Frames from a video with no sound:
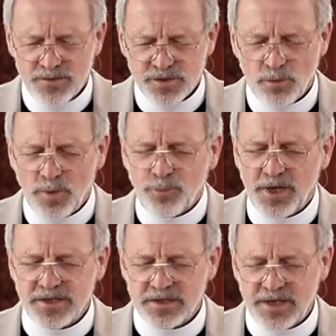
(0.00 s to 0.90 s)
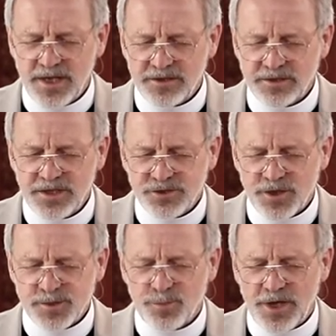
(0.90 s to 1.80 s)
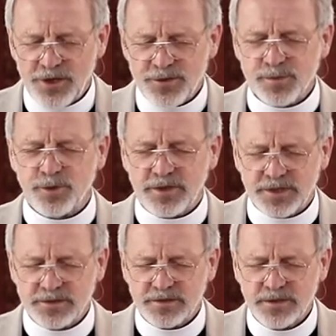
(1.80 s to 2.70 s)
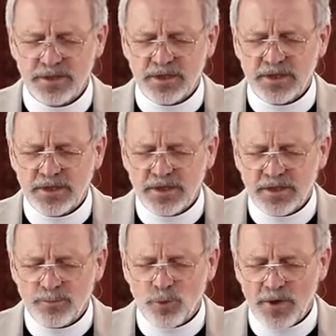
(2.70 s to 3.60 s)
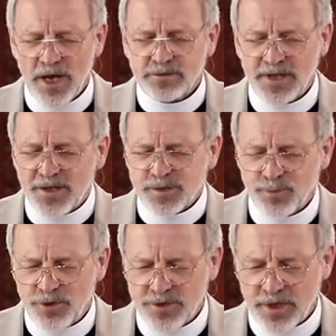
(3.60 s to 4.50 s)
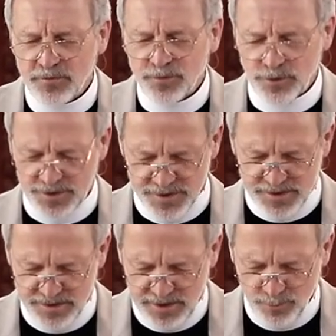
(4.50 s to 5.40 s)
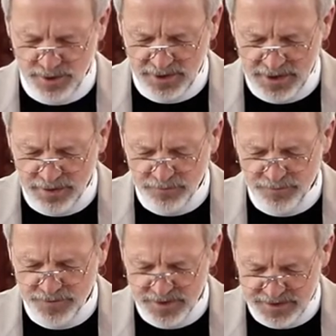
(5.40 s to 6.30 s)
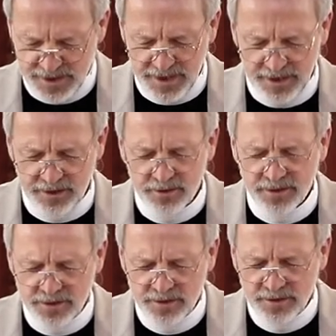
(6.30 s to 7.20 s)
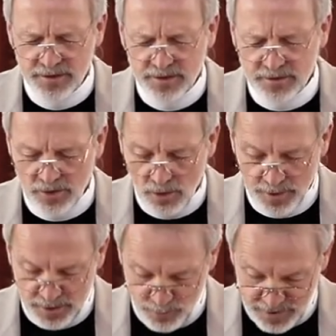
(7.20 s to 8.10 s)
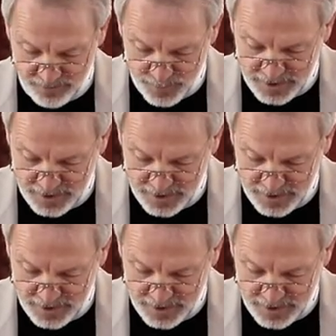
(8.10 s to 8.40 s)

So we pray today, teach us by your Spirit. Pour out that Spirit in fullness that we leave today knowing we have